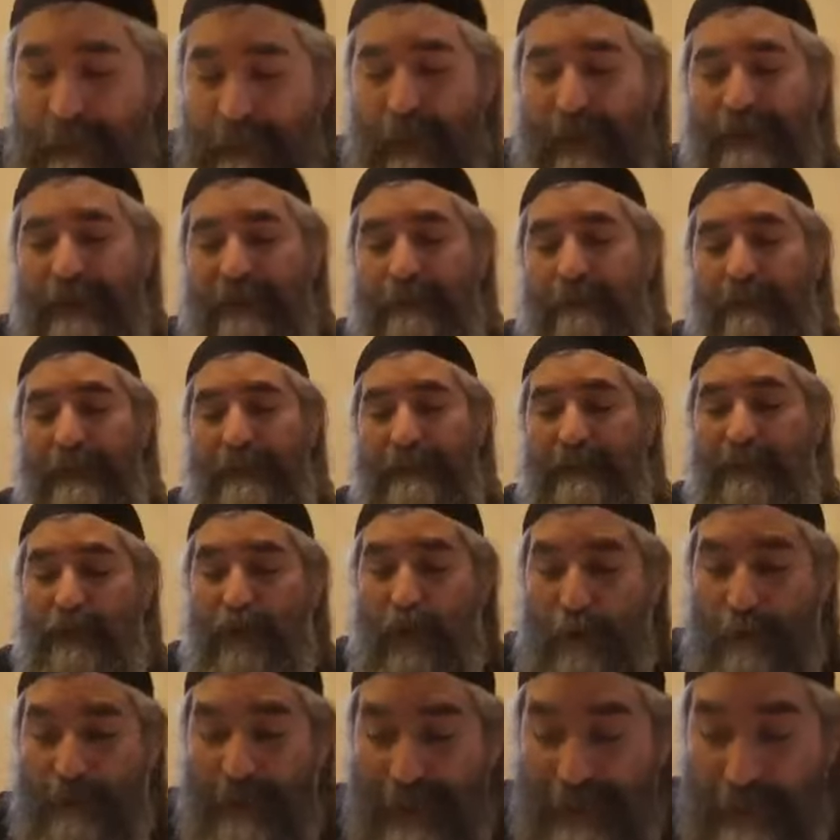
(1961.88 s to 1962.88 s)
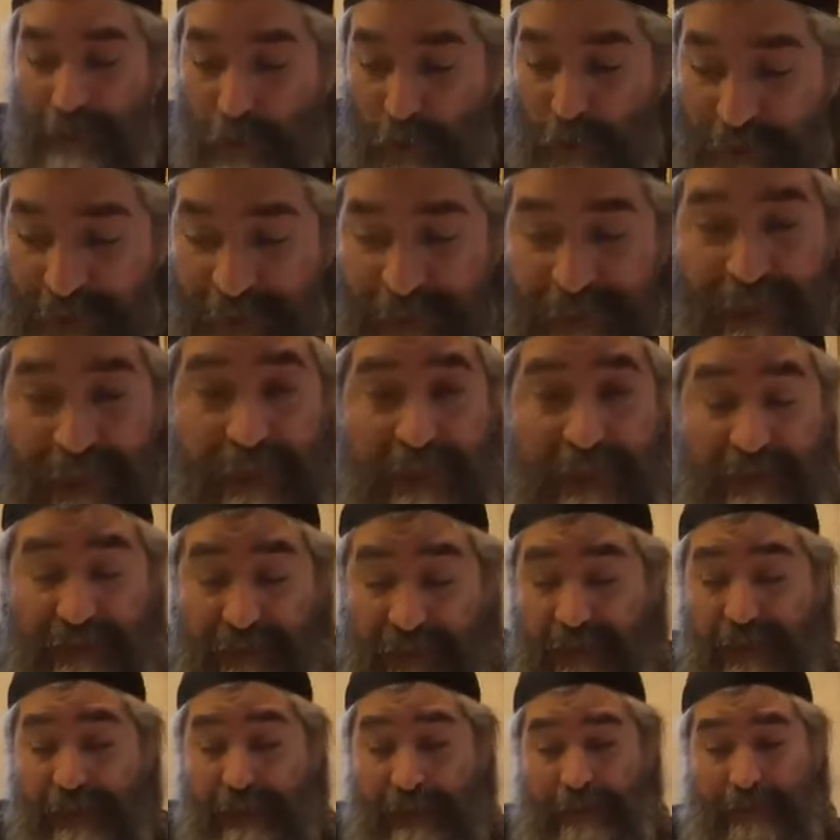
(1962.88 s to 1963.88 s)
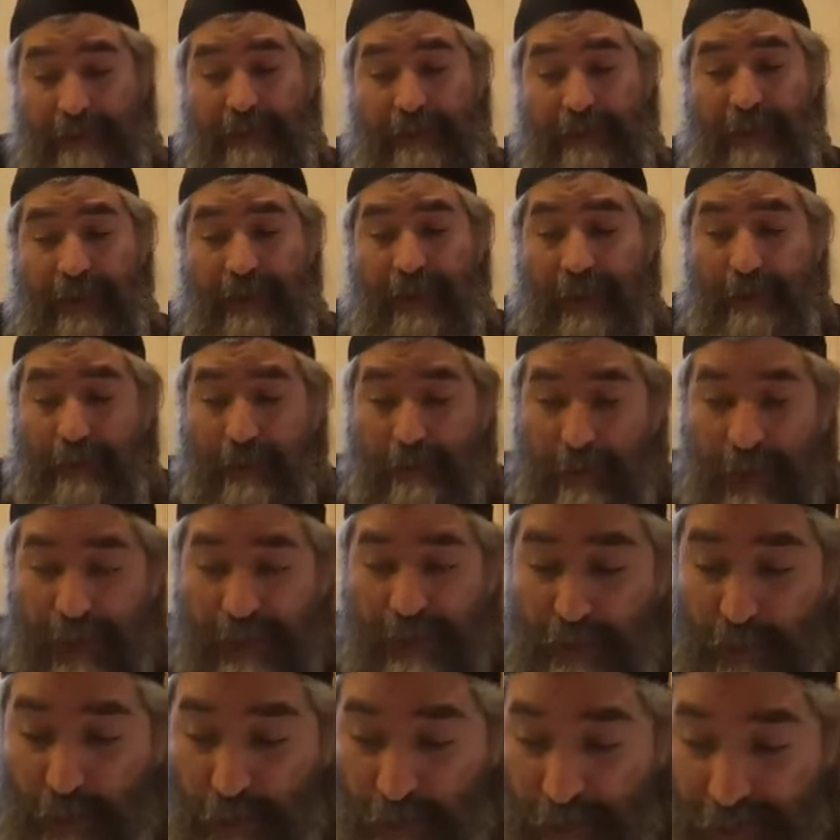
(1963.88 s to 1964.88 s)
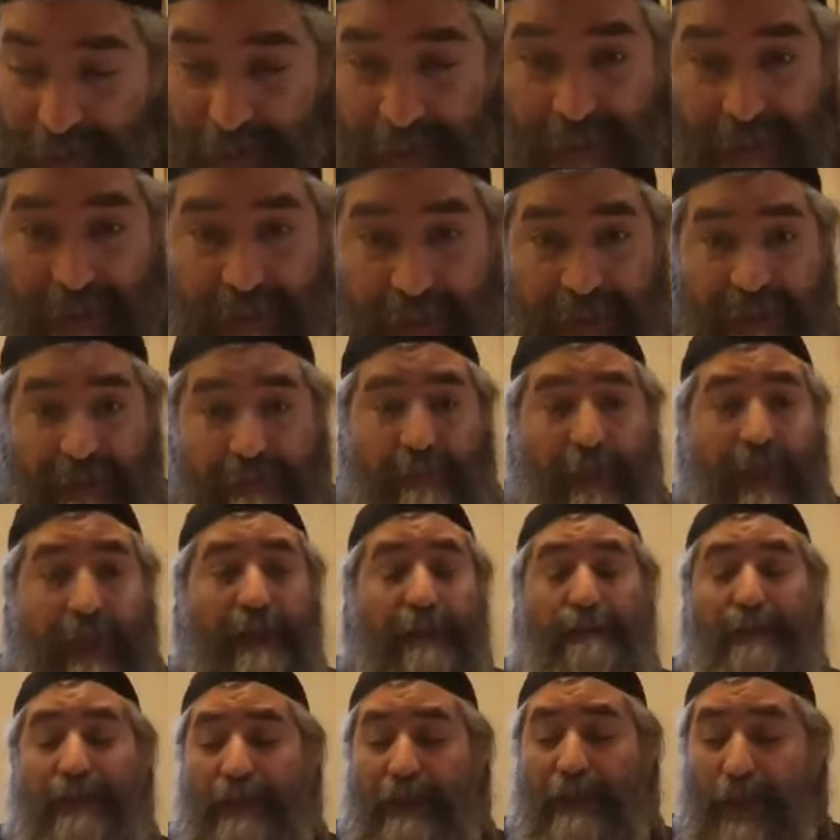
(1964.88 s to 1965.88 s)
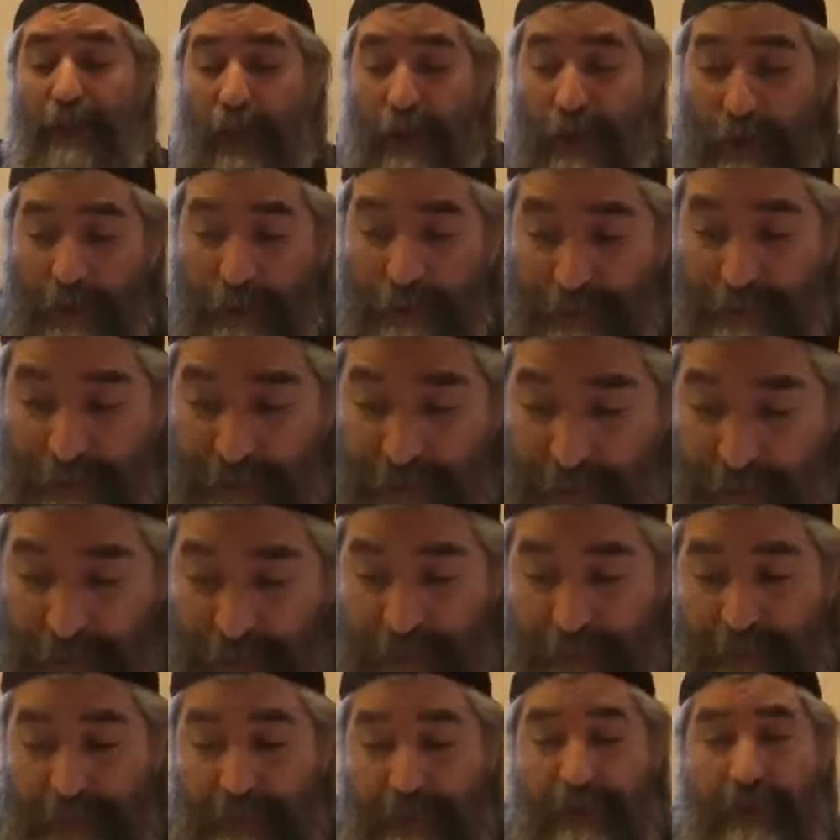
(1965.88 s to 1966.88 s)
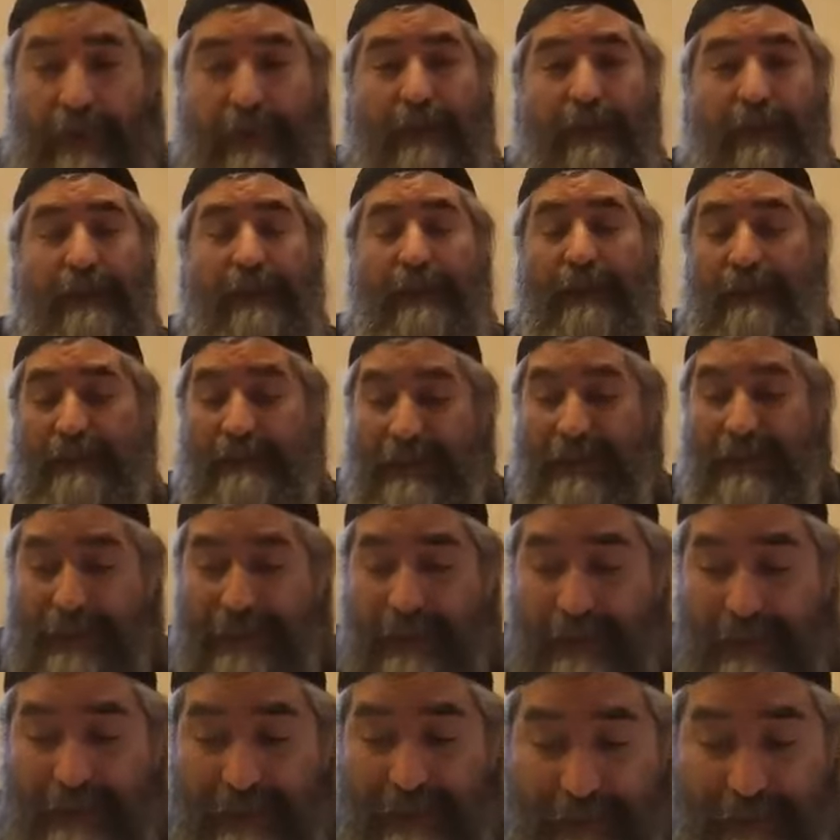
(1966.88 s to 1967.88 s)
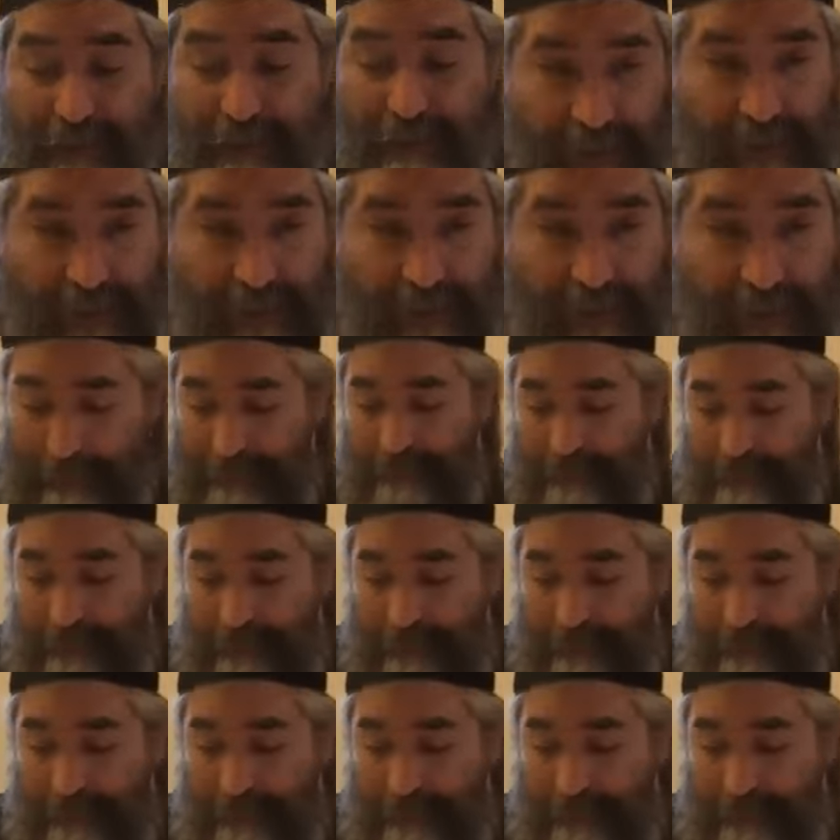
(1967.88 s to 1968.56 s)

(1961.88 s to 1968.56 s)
what it means. Dome dodi litzvi. My dodi, my beloved, is like a Tzvi.